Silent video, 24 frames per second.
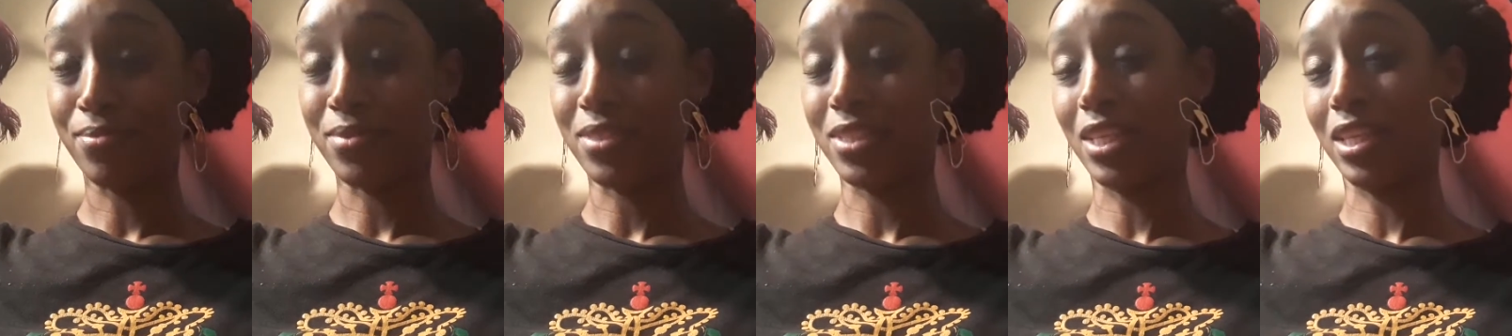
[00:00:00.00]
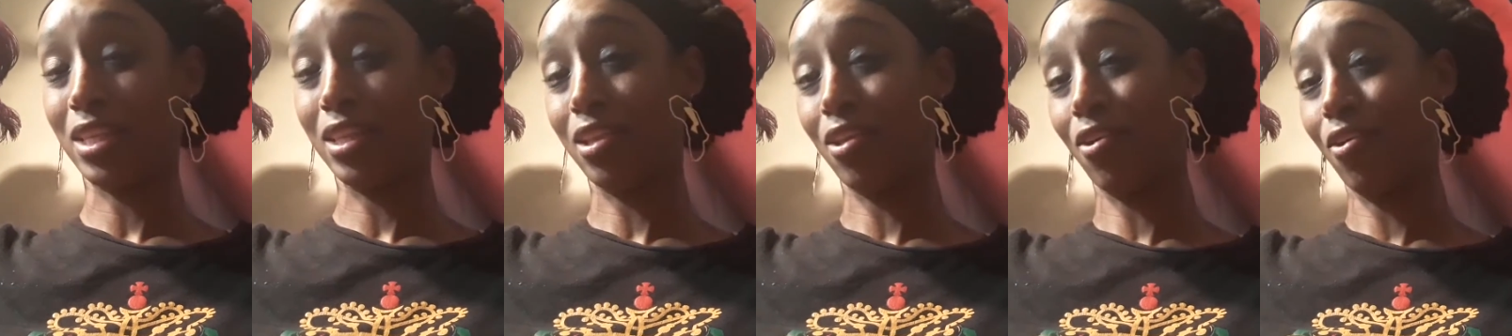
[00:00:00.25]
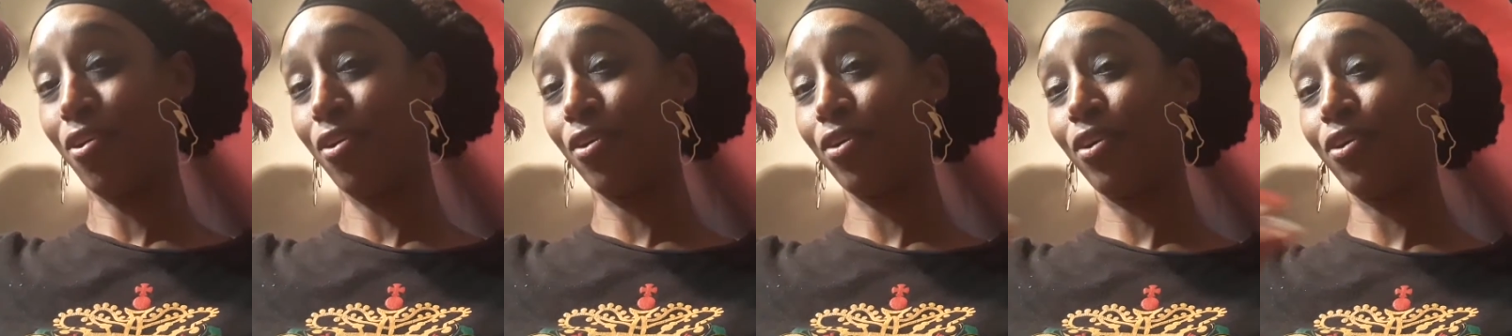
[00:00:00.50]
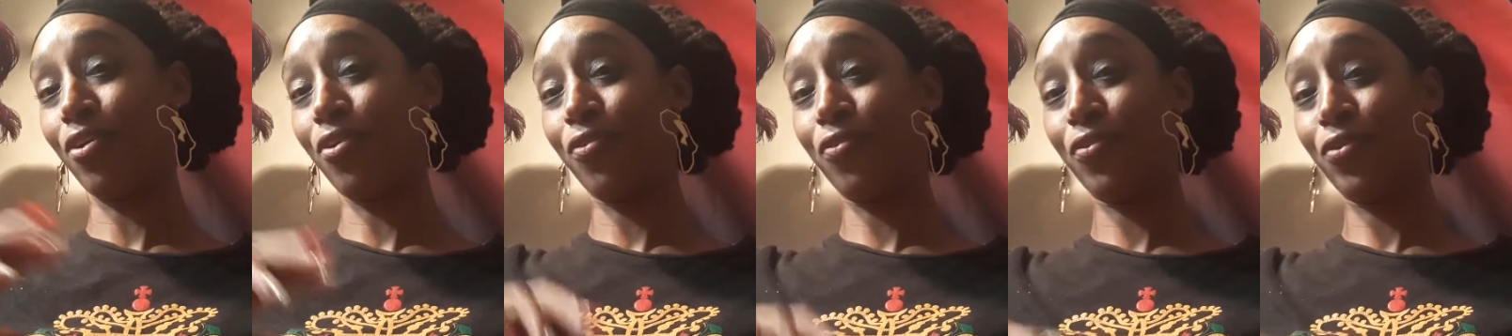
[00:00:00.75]
It's
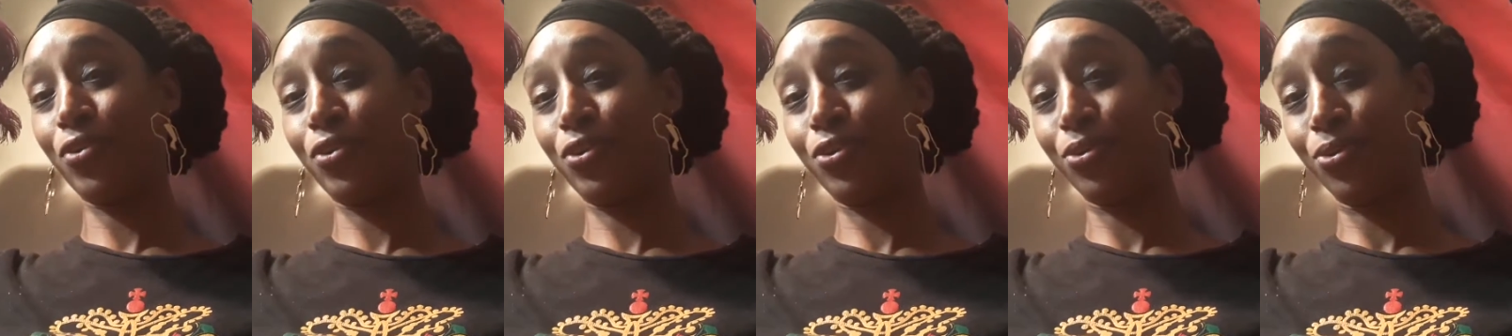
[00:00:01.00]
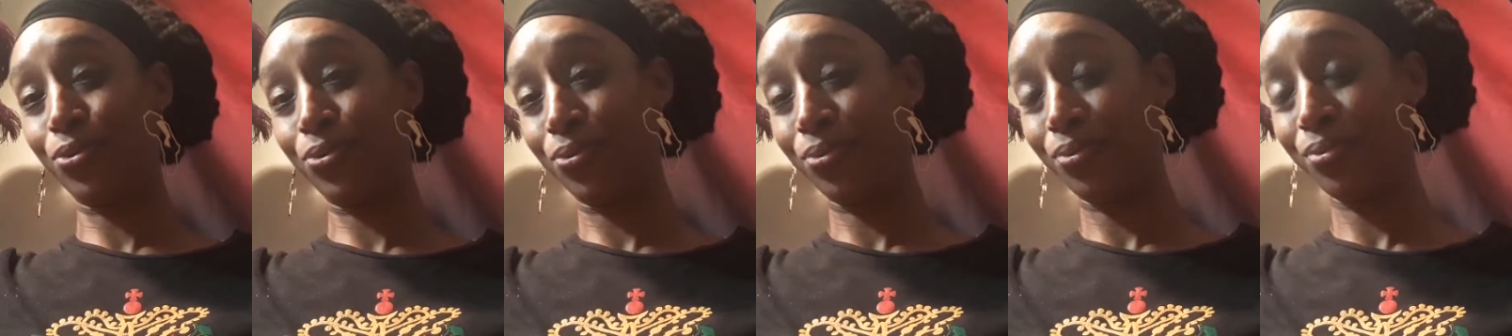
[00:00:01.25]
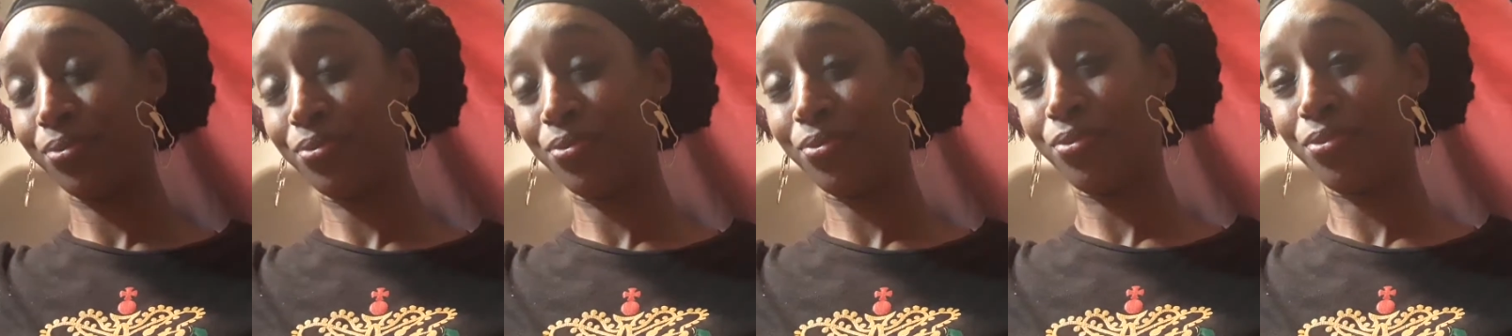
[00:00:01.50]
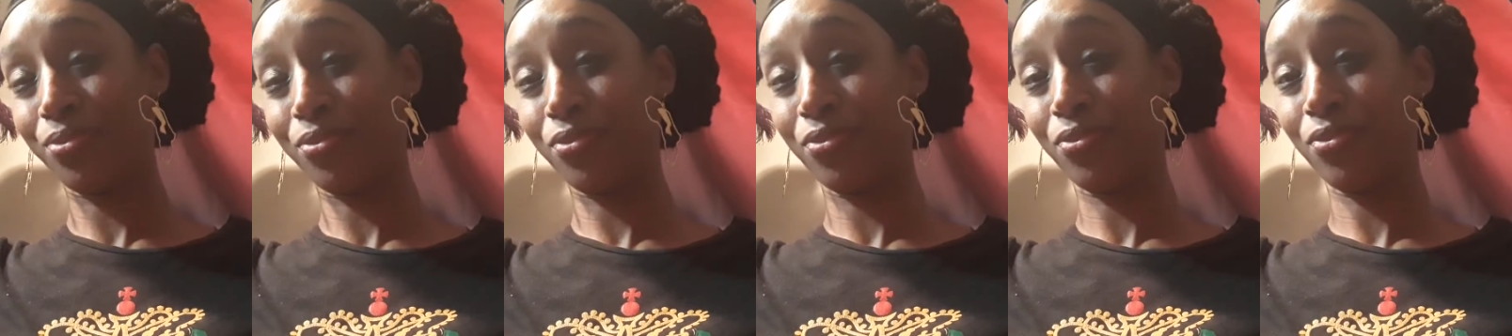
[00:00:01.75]
long overdue
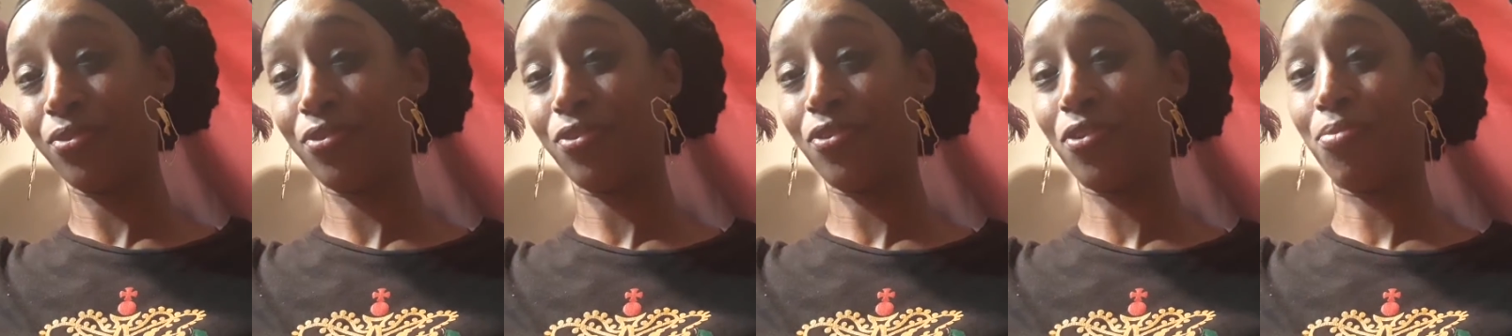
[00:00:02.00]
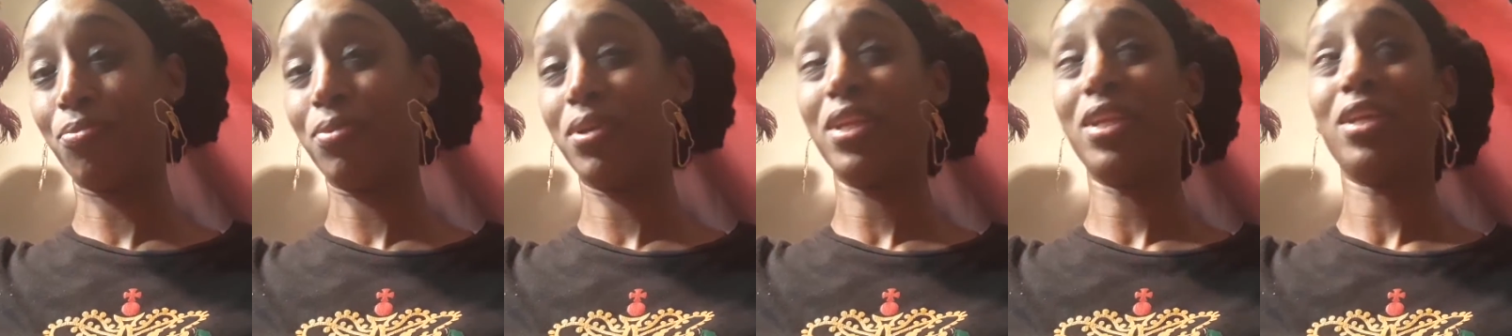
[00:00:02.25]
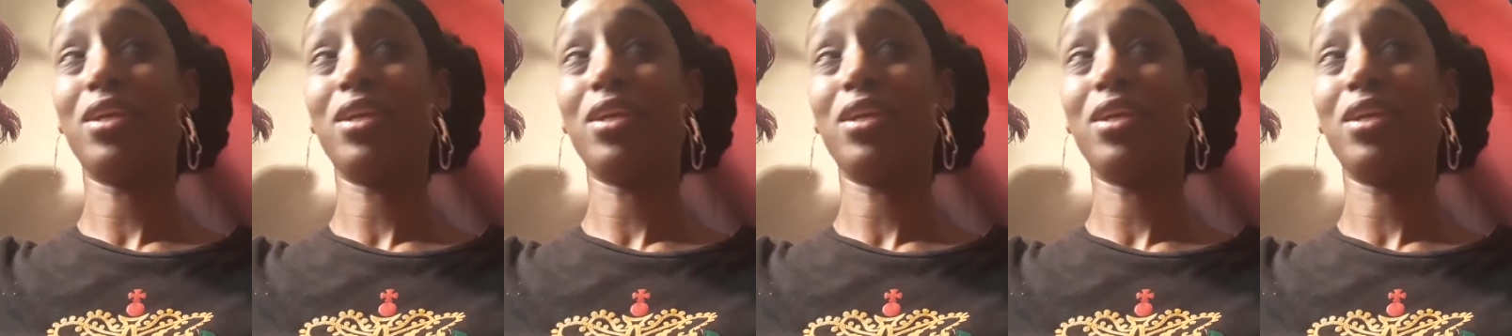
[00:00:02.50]
for me